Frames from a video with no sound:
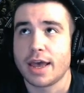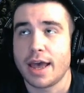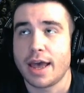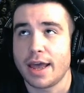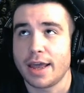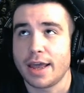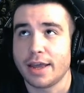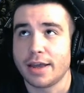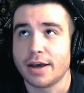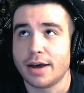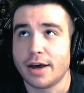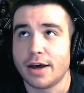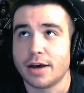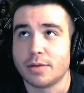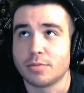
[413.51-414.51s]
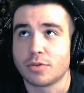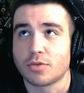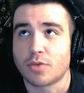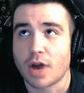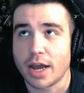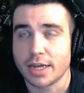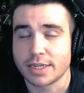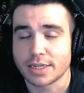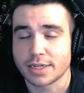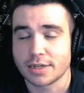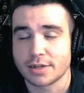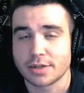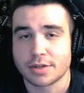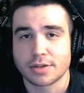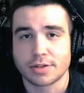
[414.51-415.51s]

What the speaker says: a Ryzen